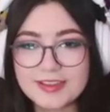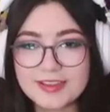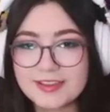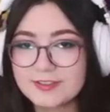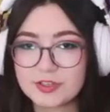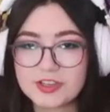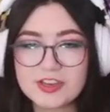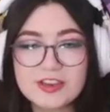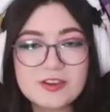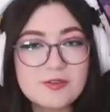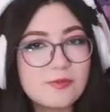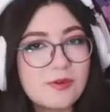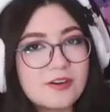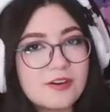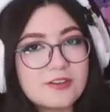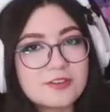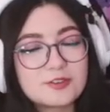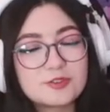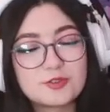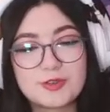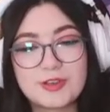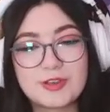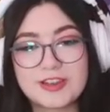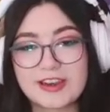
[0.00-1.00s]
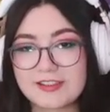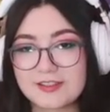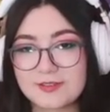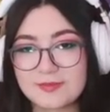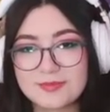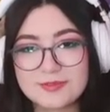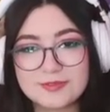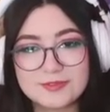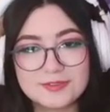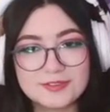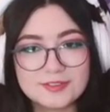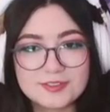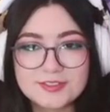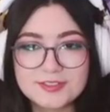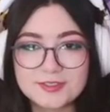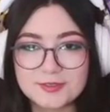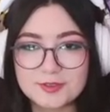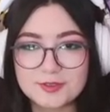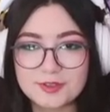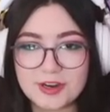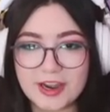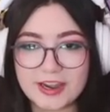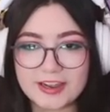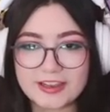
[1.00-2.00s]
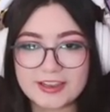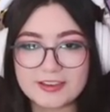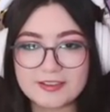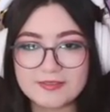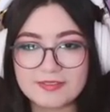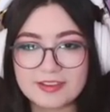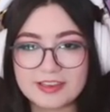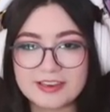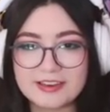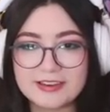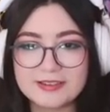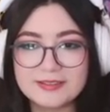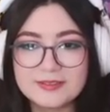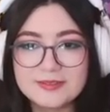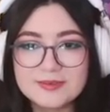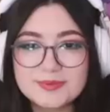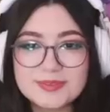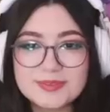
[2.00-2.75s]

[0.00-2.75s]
Drinking water straight out of the pool is still cracking me up.